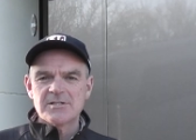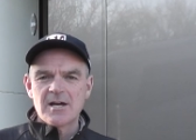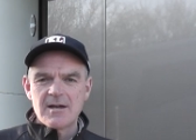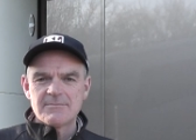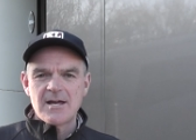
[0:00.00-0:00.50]

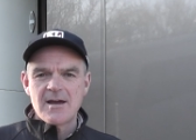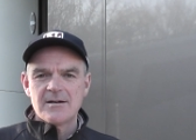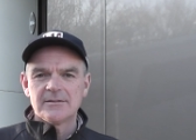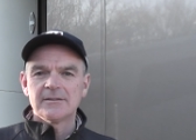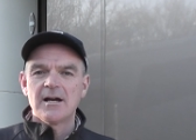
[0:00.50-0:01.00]
time
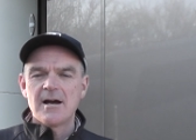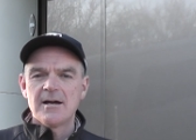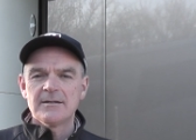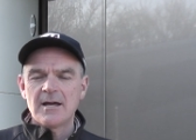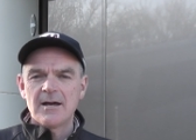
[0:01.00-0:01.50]
now
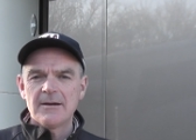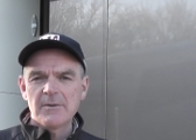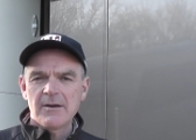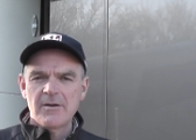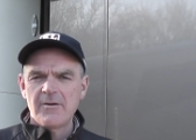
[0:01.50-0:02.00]
and um,
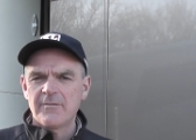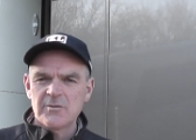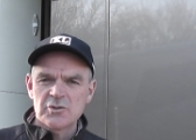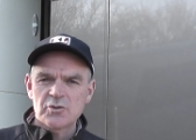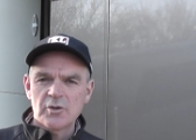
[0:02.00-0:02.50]
I hope
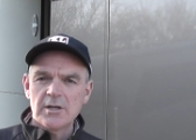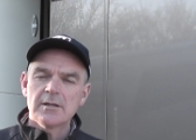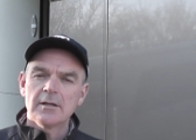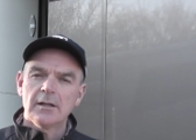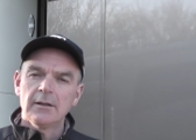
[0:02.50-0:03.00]
you enjoyed
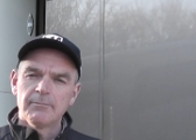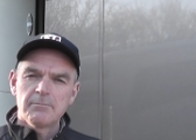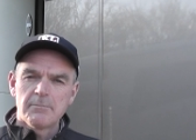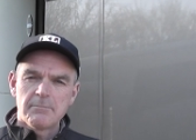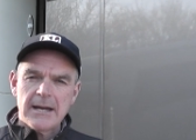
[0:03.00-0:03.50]
the little
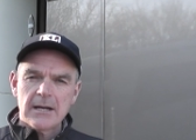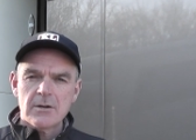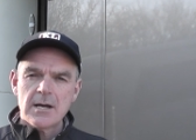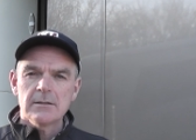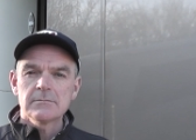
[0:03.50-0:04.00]

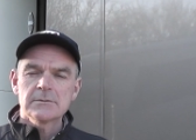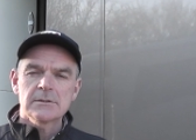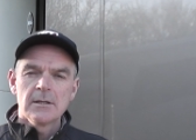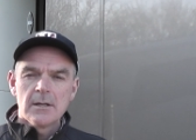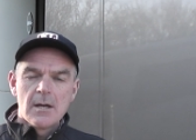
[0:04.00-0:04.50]
background
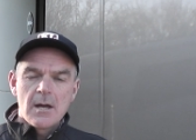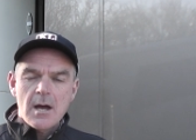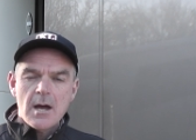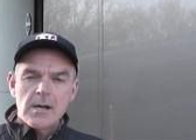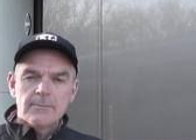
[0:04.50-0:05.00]

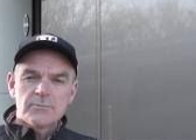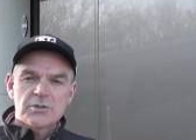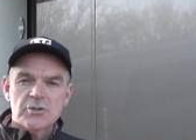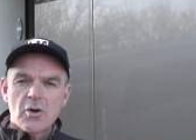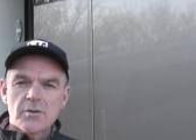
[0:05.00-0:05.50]
um,
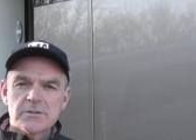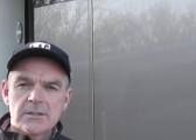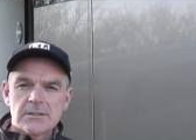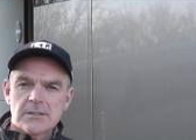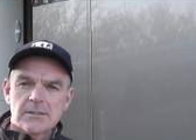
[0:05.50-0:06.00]
shots
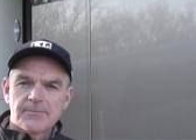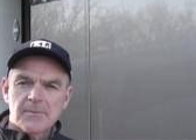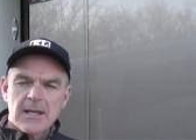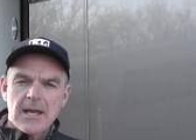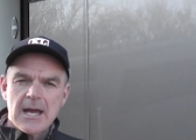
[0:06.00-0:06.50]
into
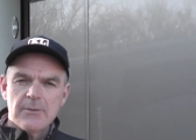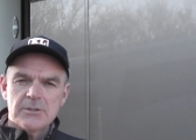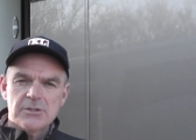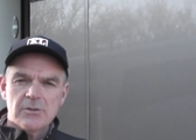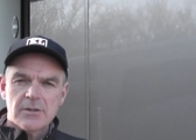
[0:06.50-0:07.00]
how we
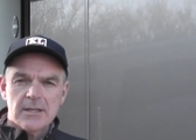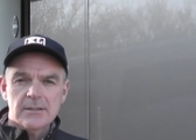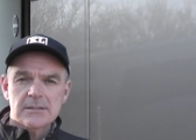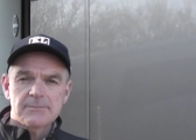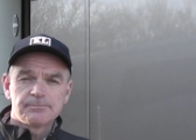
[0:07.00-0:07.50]
do
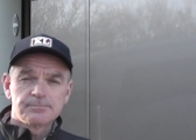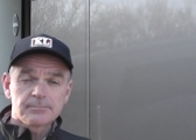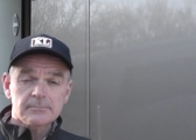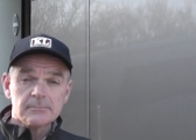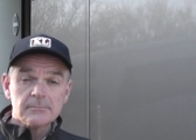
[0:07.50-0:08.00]
things
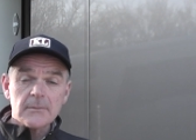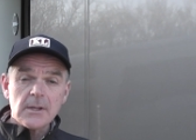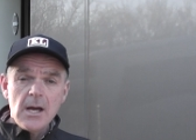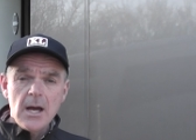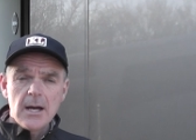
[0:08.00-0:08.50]

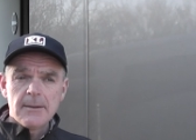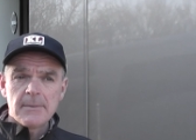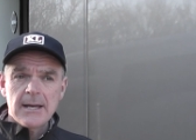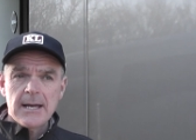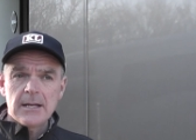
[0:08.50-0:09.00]
um,
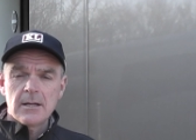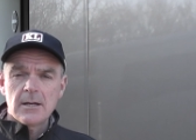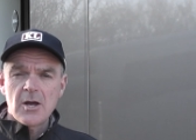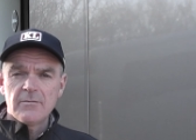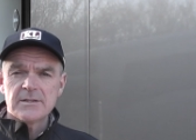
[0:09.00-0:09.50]
and uh,
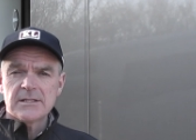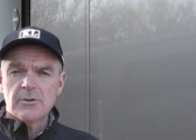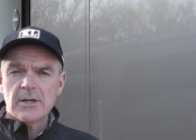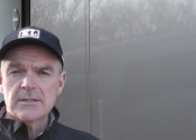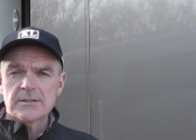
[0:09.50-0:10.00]
hopefully see you
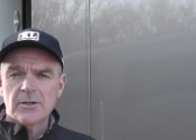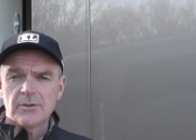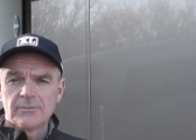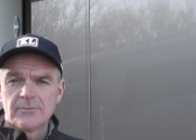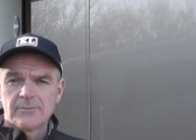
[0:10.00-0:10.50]
again
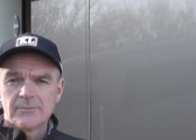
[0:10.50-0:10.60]
soon.